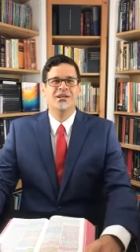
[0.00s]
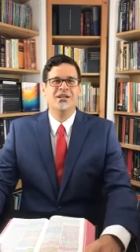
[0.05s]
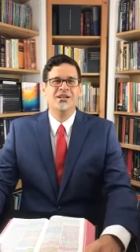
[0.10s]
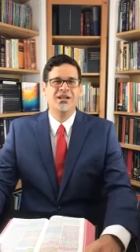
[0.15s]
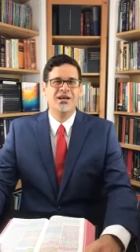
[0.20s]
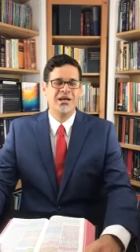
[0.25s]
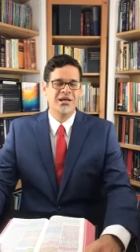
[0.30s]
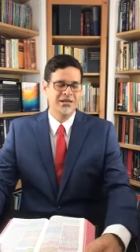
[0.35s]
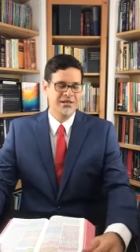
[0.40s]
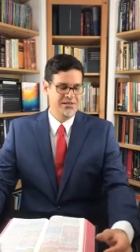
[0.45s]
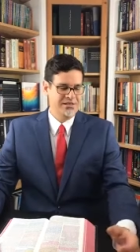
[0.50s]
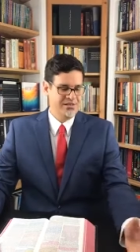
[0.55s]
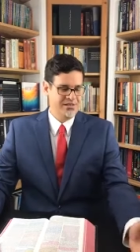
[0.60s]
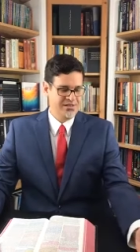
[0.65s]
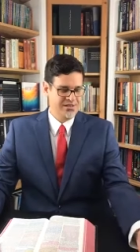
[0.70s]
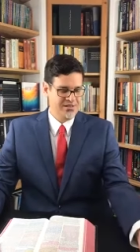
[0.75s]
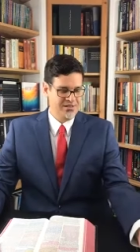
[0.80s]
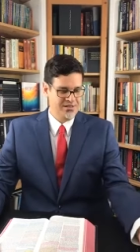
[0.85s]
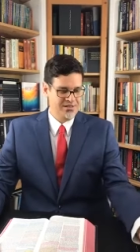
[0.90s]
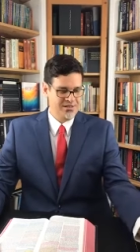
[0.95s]
like
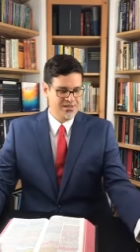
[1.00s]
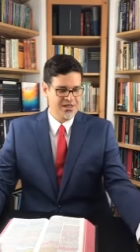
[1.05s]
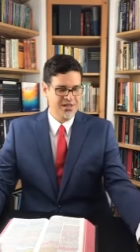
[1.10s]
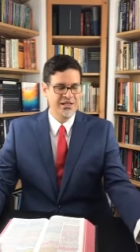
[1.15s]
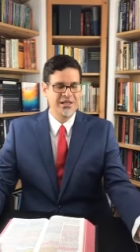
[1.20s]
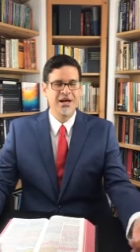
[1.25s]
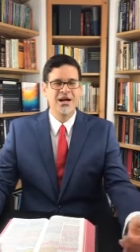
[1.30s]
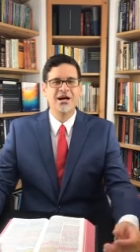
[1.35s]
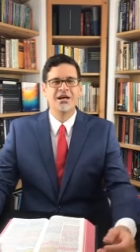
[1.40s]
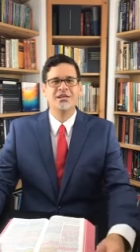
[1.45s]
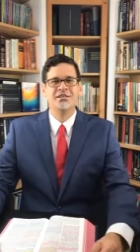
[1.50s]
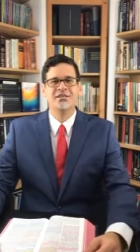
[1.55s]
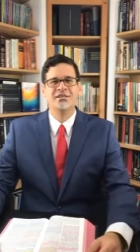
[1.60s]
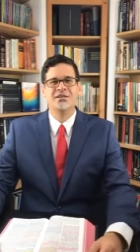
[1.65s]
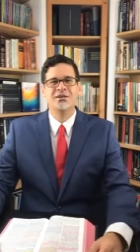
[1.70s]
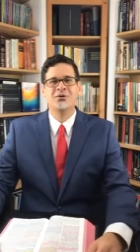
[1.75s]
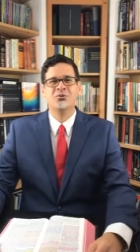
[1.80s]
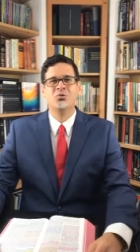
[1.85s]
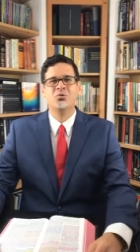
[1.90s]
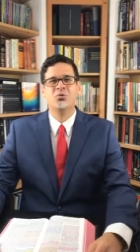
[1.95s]
his son
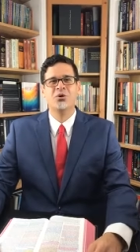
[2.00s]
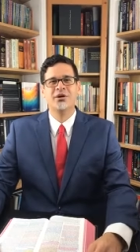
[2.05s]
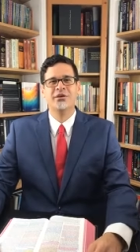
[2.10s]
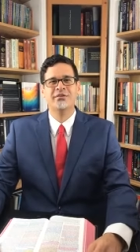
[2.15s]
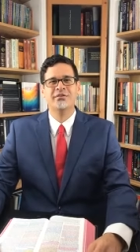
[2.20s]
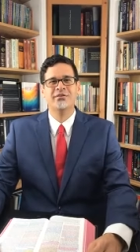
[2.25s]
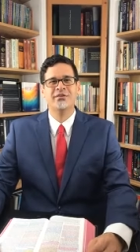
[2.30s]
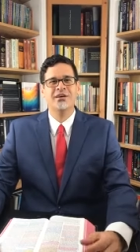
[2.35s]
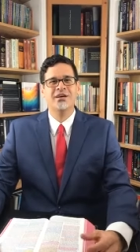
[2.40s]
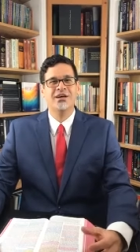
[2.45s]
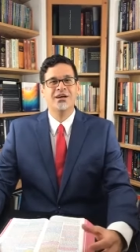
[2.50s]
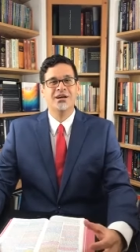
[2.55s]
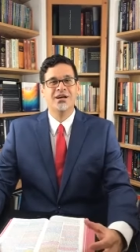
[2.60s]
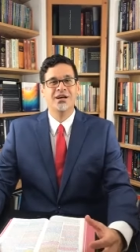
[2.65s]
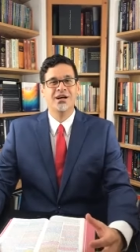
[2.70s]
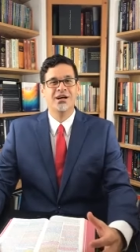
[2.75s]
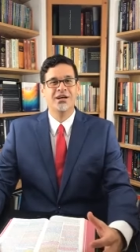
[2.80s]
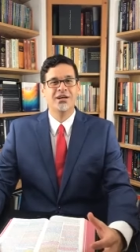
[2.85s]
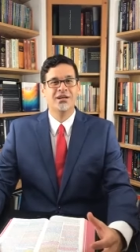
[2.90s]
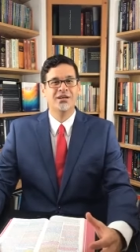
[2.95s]
Isaac, was
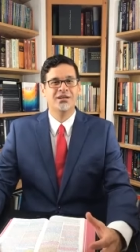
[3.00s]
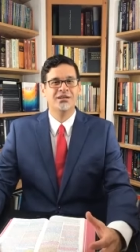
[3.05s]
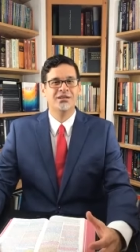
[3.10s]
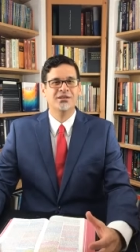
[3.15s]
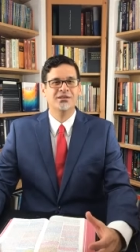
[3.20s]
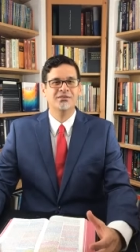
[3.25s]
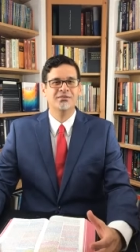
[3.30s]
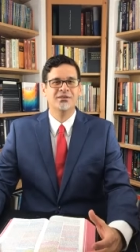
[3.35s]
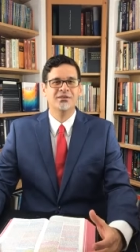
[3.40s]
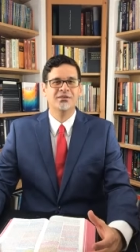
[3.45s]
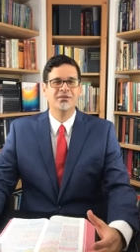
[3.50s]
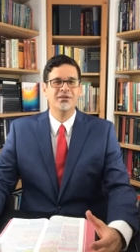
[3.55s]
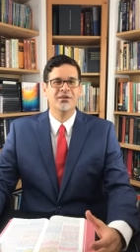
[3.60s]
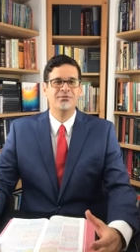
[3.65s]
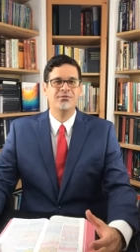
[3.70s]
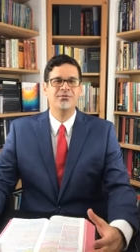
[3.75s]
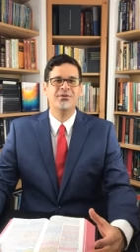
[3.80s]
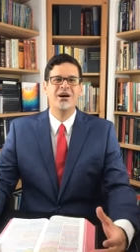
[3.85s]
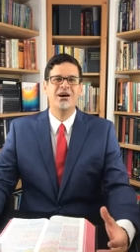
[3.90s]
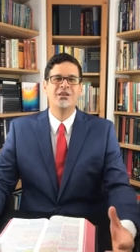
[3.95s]
uh, the
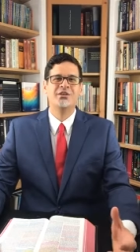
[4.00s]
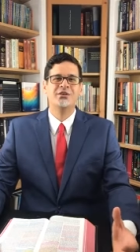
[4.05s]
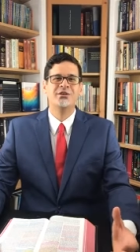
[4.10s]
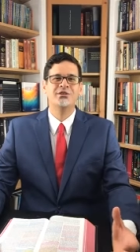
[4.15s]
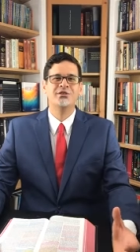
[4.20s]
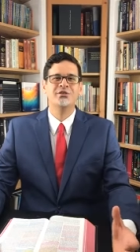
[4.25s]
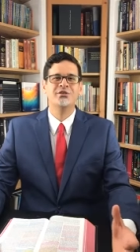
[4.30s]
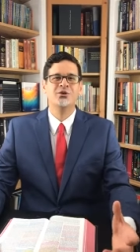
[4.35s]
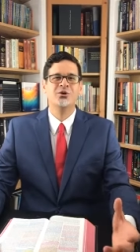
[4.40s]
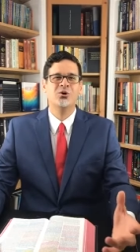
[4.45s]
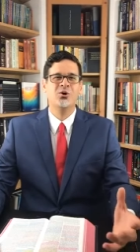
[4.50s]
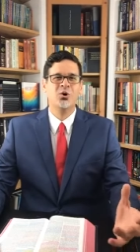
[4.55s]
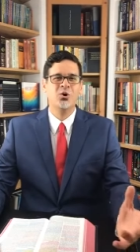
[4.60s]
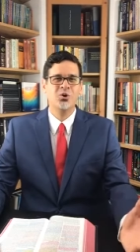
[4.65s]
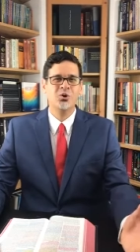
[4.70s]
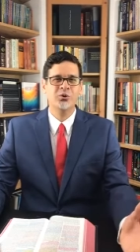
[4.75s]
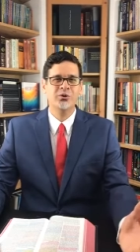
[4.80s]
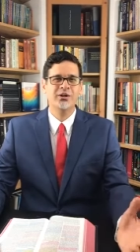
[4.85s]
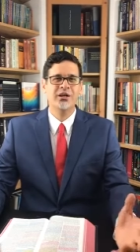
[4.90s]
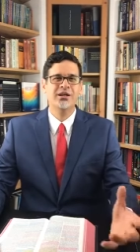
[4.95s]
Father's
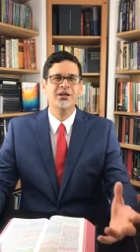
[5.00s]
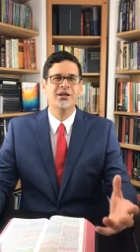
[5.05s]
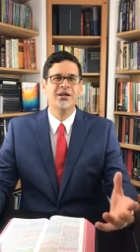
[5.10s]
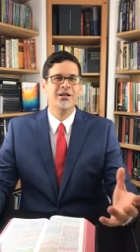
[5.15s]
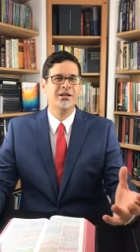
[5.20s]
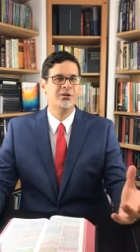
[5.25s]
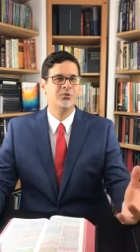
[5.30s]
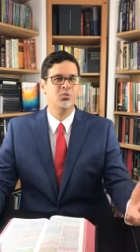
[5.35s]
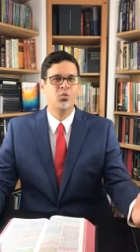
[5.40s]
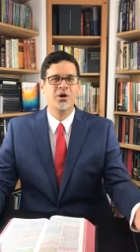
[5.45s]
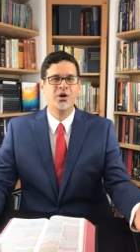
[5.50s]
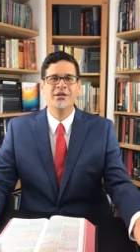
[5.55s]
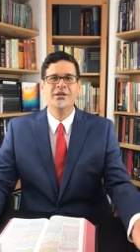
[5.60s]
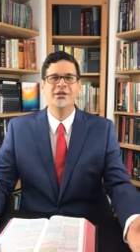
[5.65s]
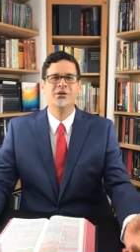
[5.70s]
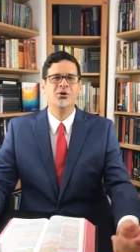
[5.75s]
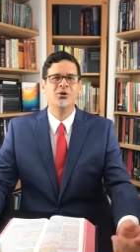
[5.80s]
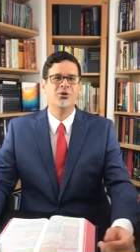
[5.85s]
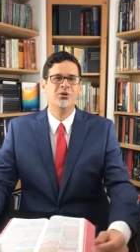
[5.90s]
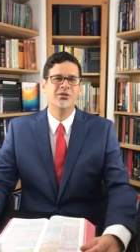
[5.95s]
own and one
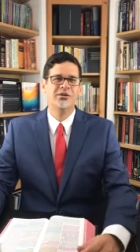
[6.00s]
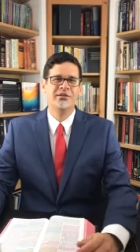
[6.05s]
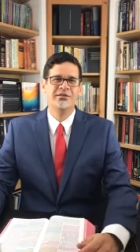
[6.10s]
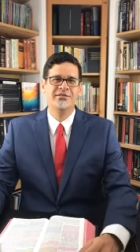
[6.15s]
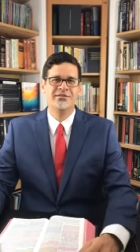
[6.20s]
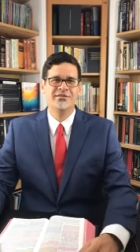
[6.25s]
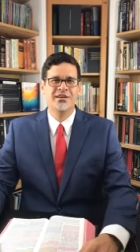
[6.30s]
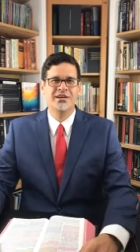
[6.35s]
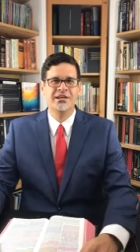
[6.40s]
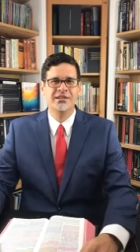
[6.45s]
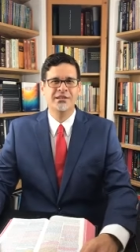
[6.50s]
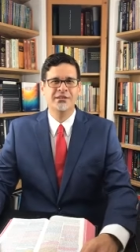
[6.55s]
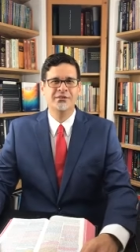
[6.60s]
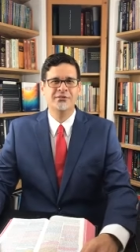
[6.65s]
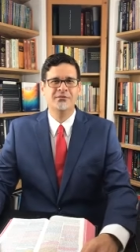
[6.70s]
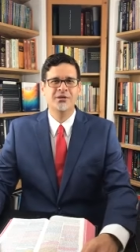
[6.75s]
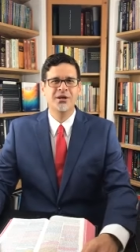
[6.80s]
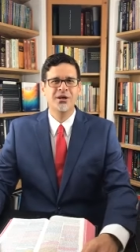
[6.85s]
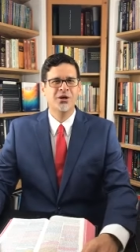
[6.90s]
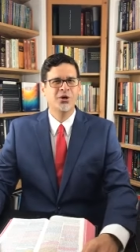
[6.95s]
and only Son,
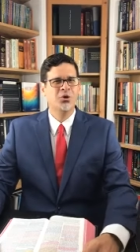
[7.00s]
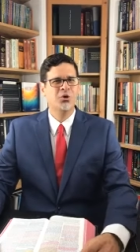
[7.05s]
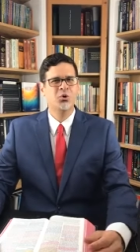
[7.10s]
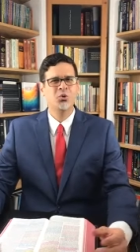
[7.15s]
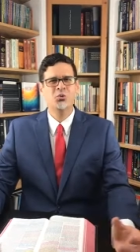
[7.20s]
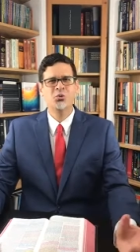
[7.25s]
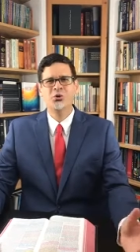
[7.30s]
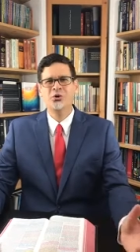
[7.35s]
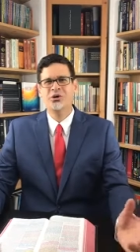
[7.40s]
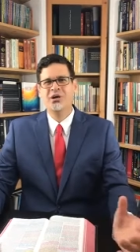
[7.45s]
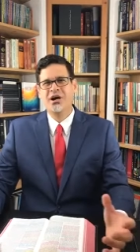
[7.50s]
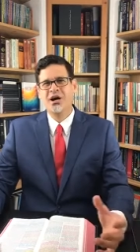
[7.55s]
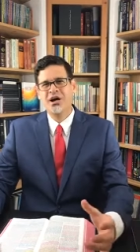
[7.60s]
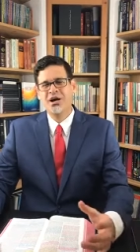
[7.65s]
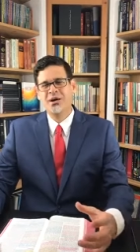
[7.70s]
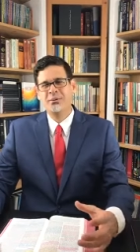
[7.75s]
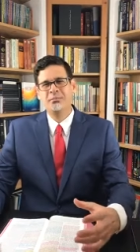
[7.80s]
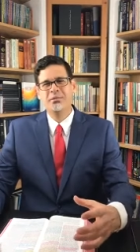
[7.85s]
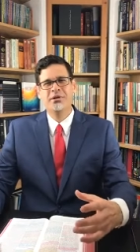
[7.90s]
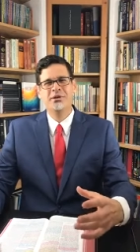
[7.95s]
who would
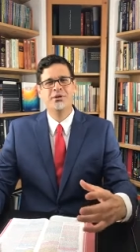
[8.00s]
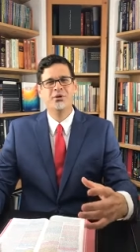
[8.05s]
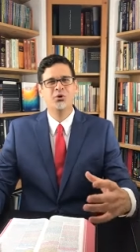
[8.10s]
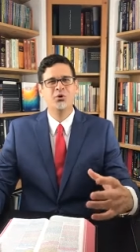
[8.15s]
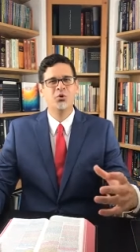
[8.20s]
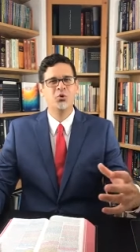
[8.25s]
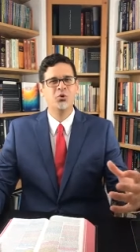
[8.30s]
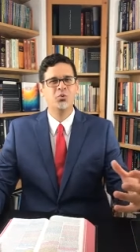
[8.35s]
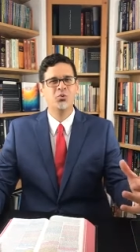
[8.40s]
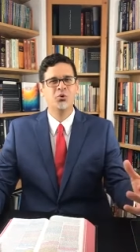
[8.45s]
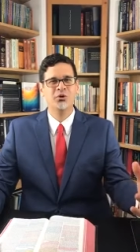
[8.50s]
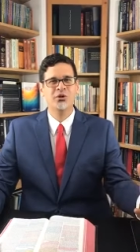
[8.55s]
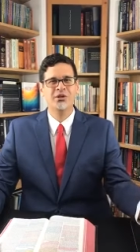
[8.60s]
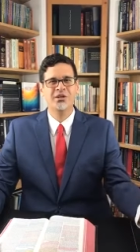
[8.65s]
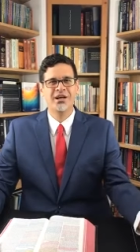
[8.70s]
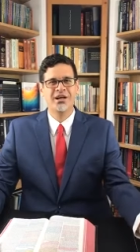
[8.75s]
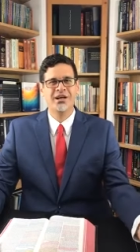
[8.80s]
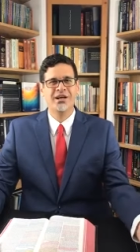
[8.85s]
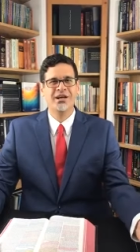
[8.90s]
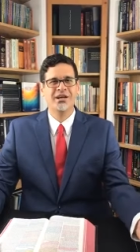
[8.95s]
come and who would
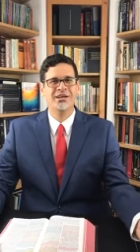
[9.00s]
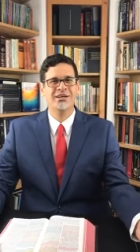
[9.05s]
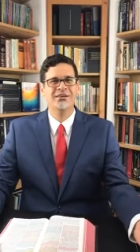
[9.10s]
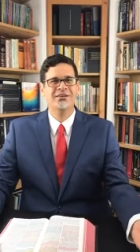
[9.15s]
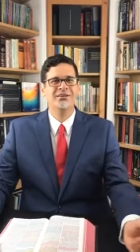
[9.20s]
die